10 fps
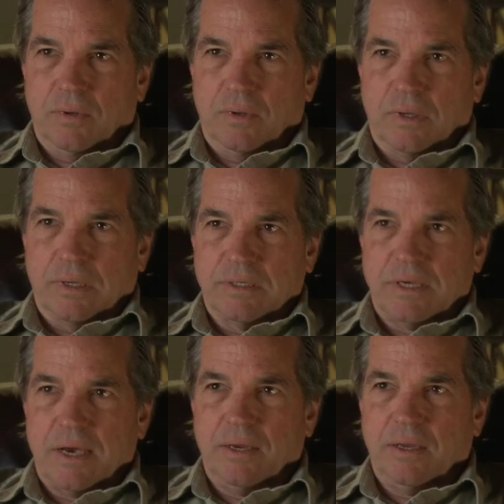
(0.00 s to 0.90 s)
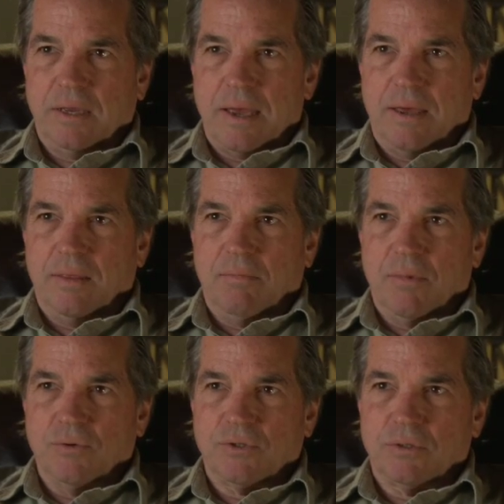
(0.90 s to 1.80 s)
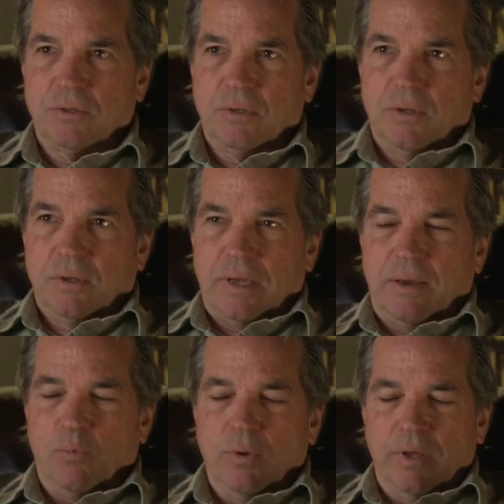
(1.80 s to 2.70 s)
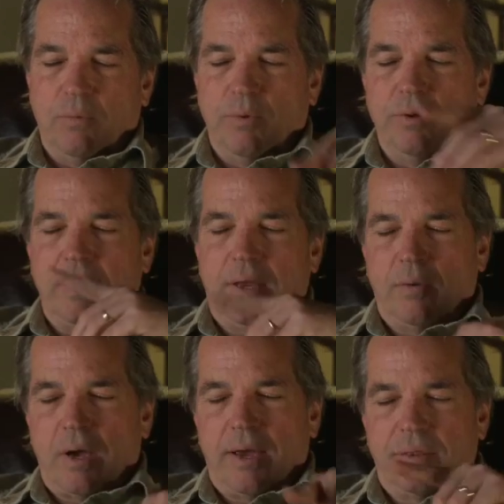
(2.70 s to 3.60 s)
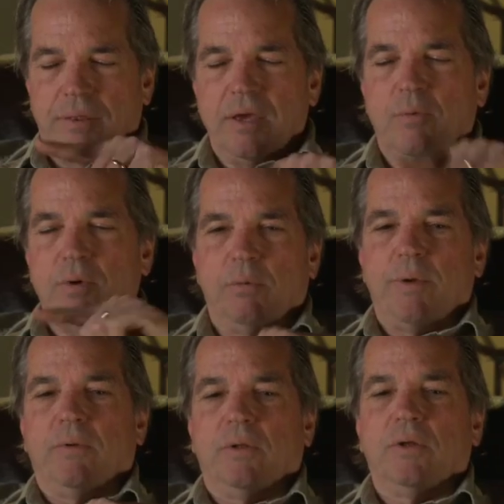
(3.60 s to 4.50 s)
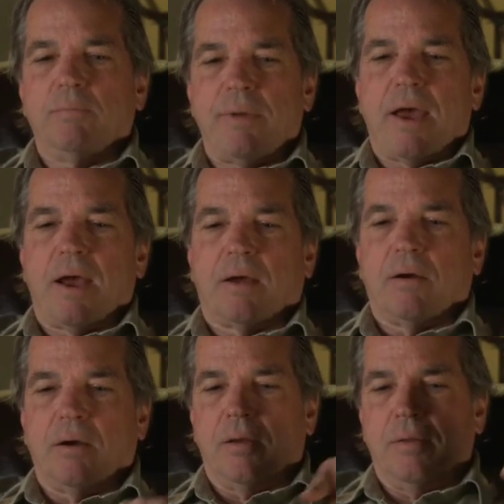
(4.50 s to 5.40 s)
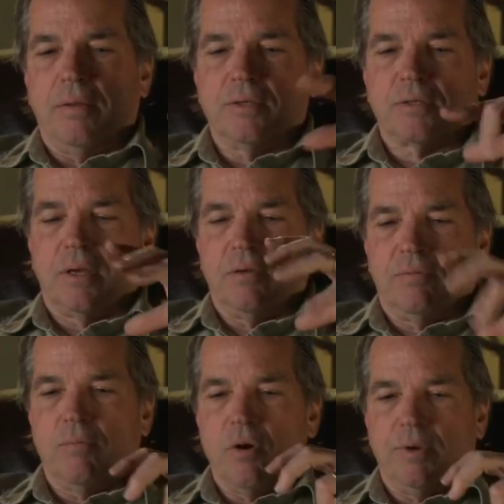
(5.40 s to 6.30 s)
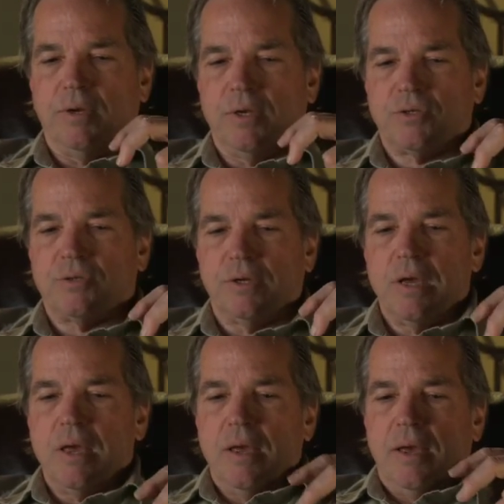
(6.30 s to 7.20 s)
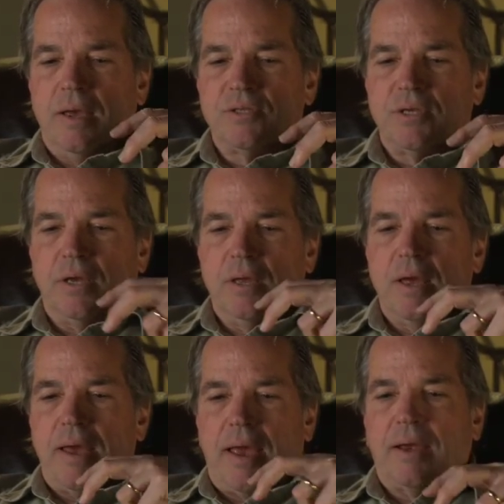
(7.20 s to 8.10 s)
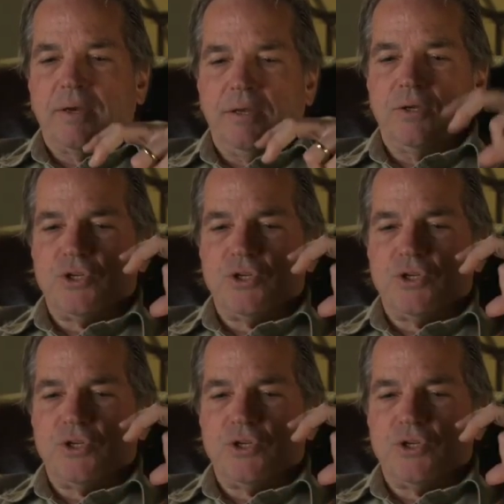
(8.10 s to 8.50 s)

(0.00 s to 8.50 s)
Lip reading: exciting and the most, and I think we will be able to look back on this kind of moment in history and say acting